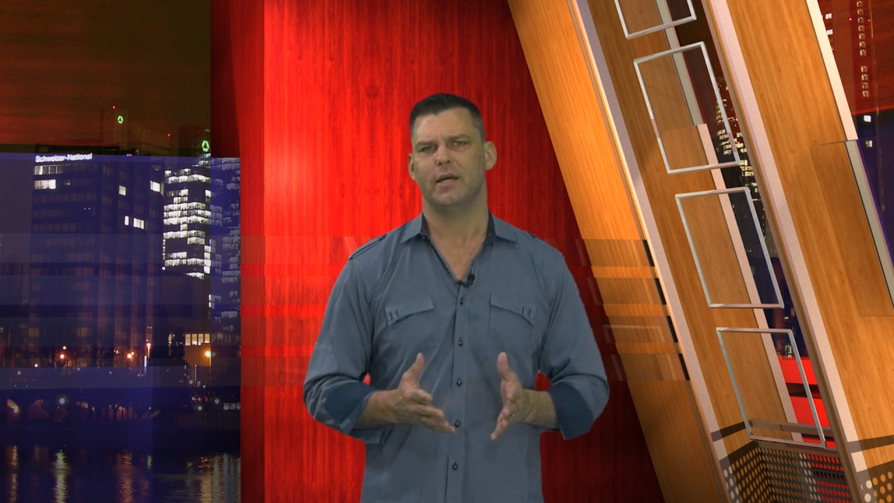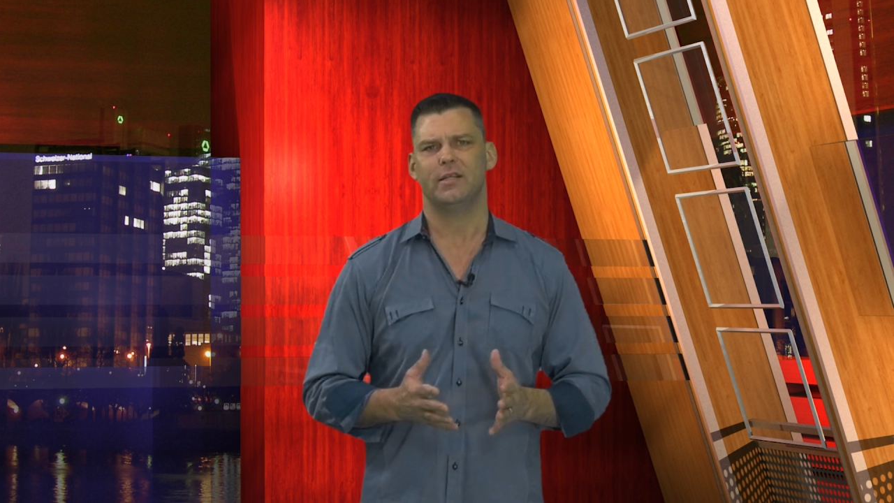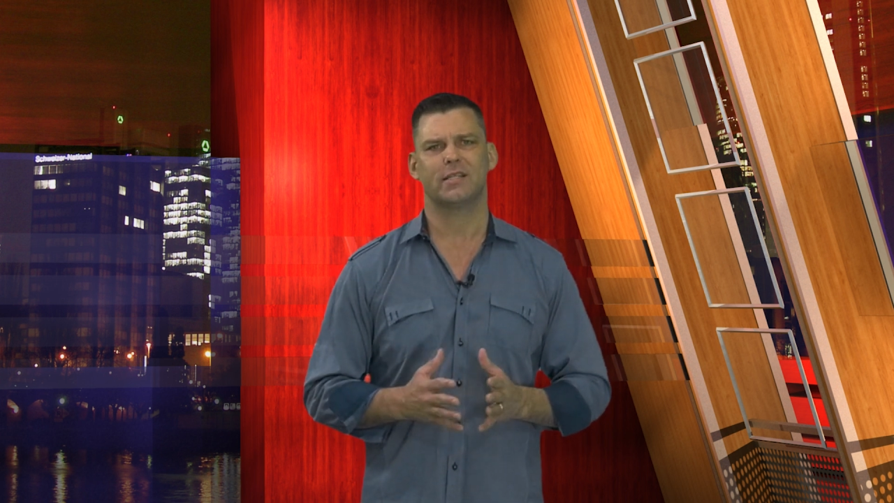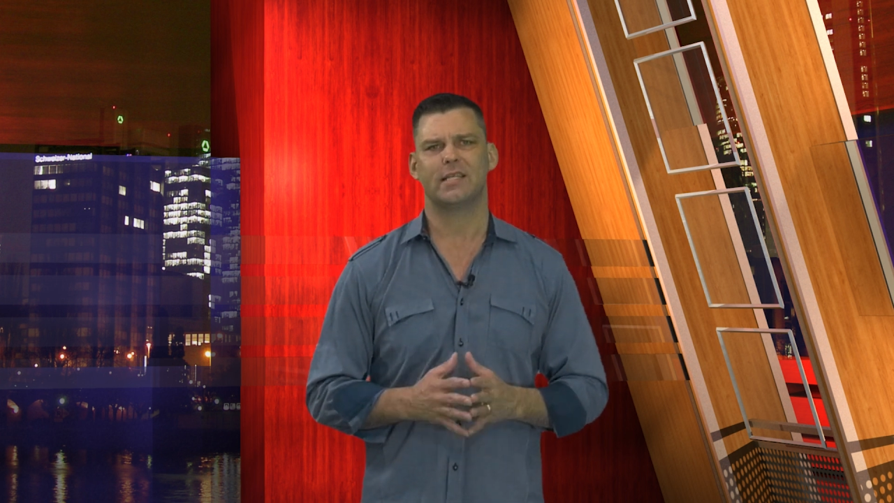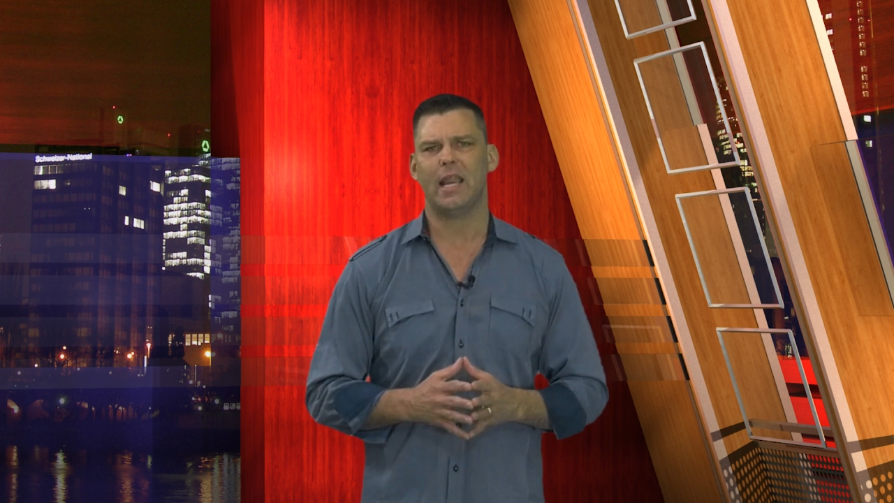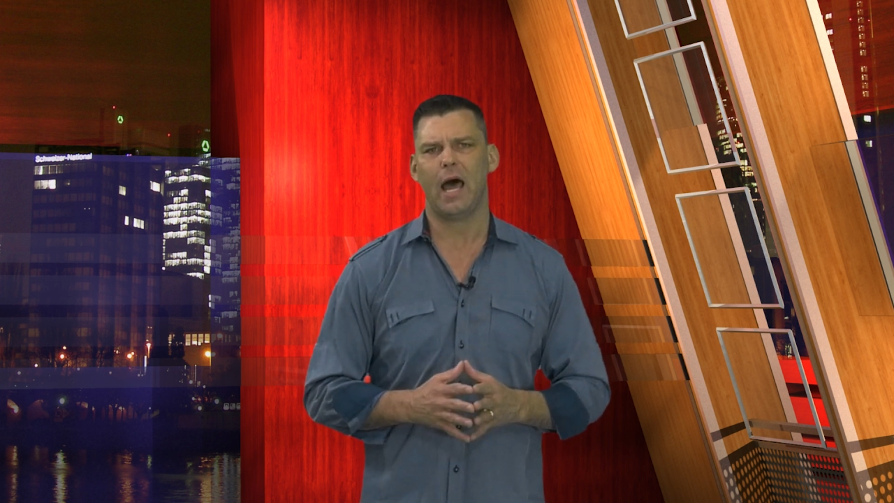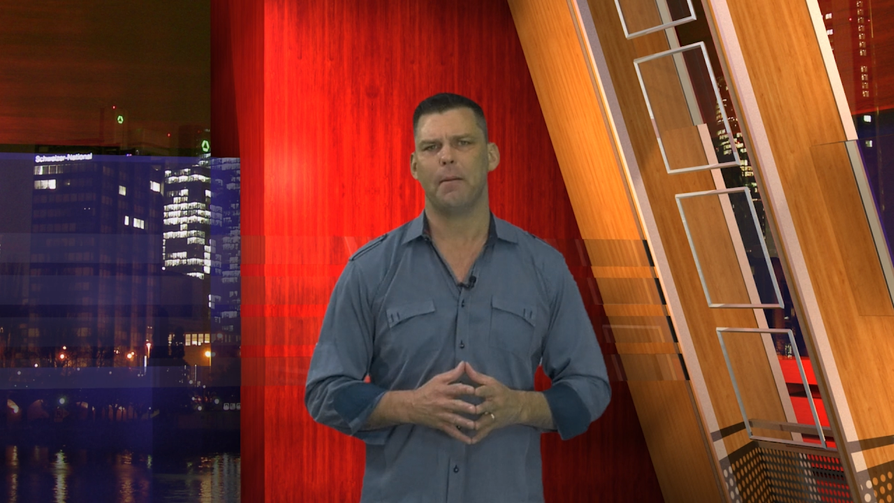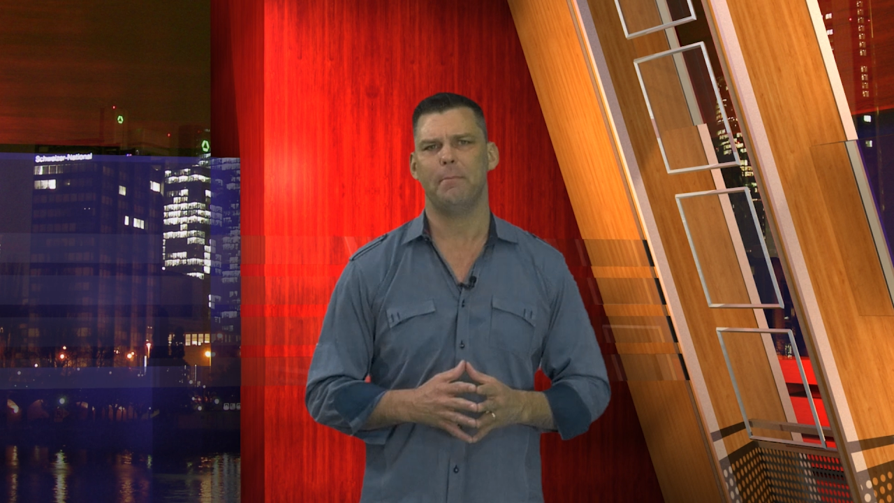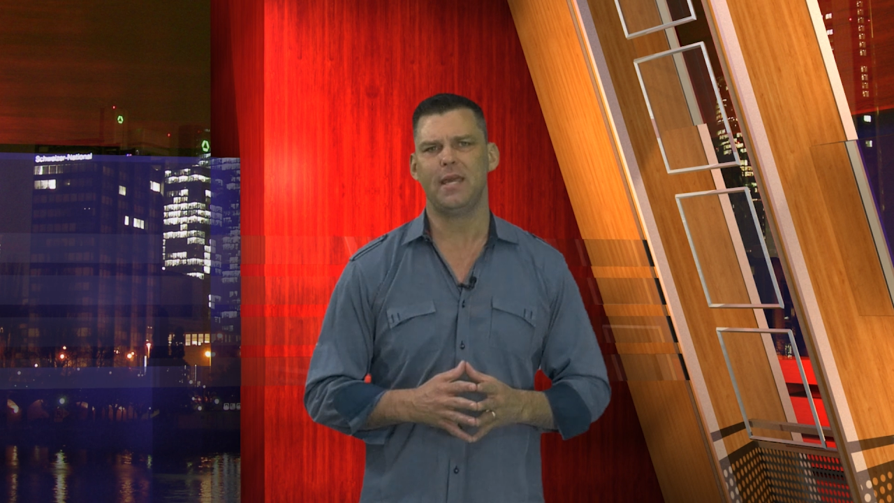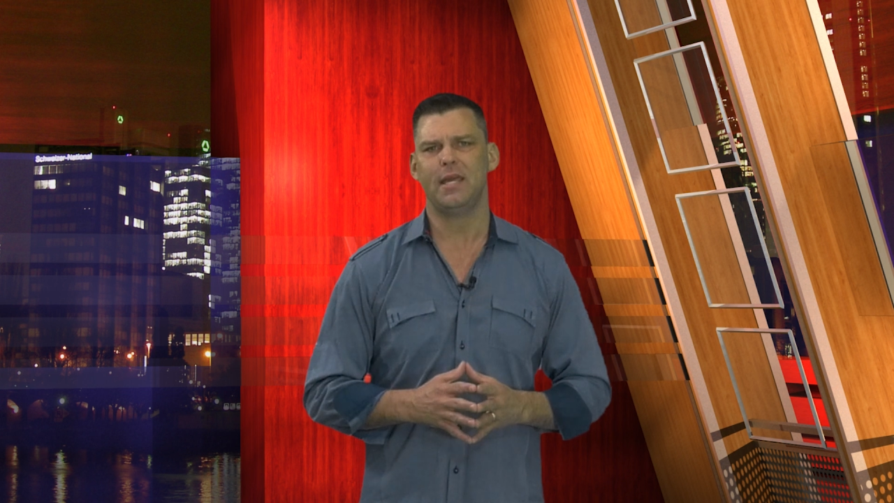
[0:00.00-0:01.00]
does
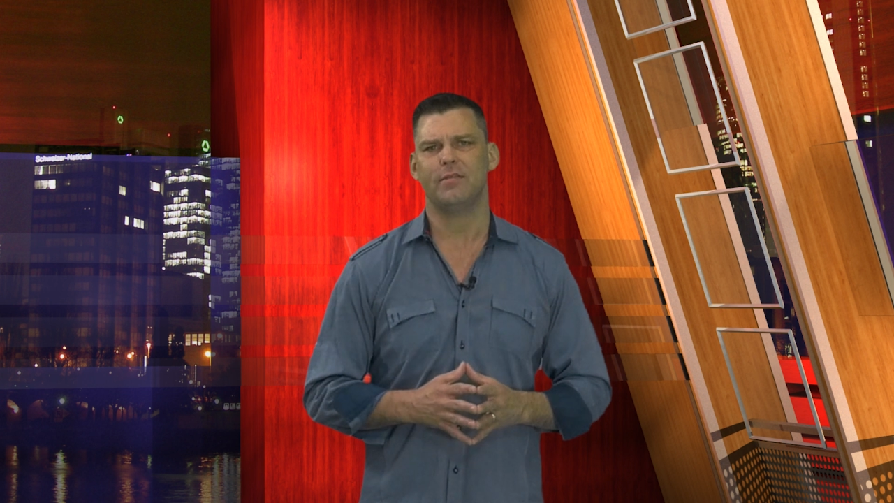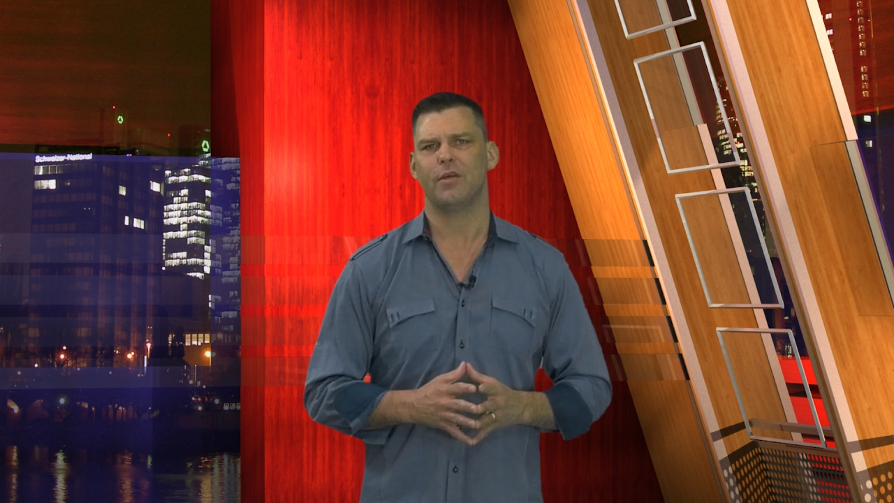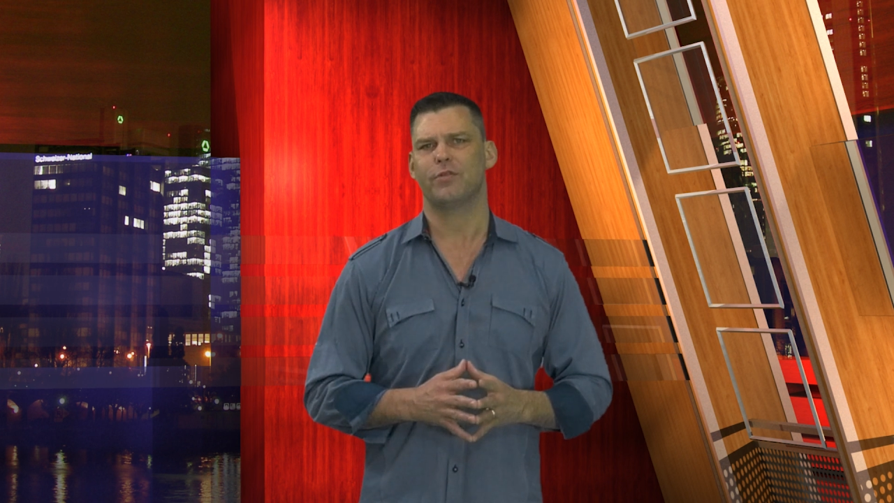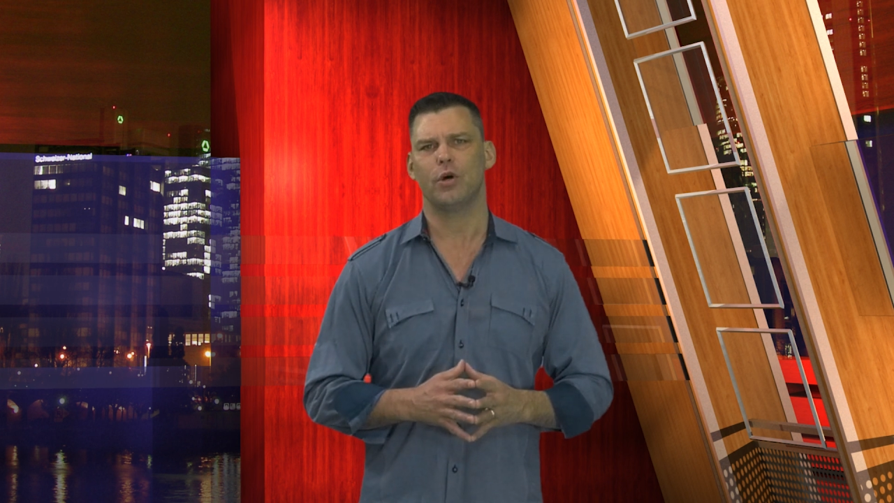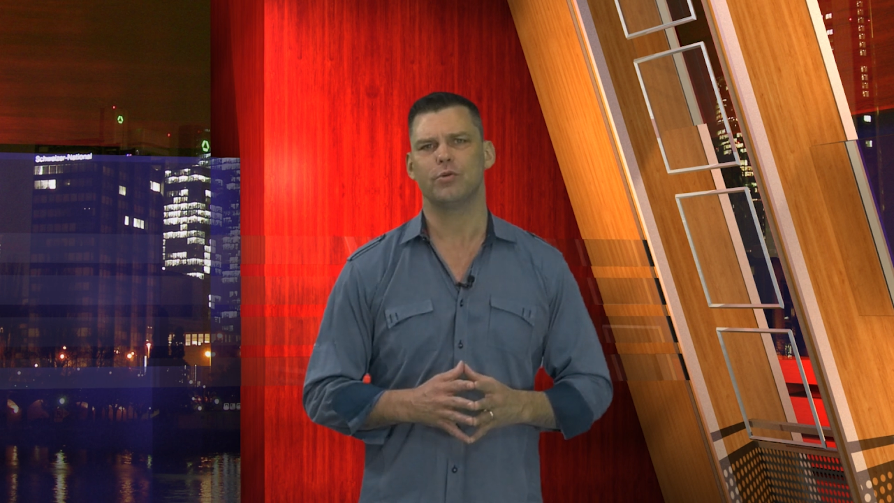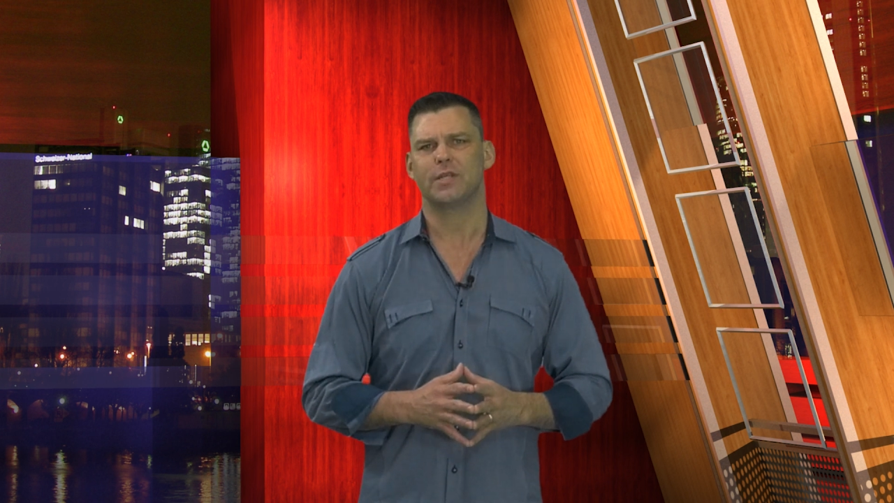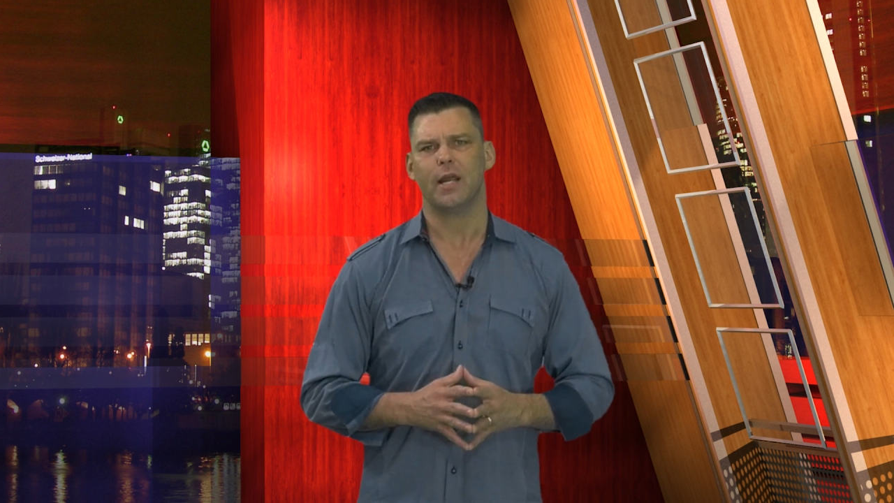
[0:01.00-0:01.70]
not mean that those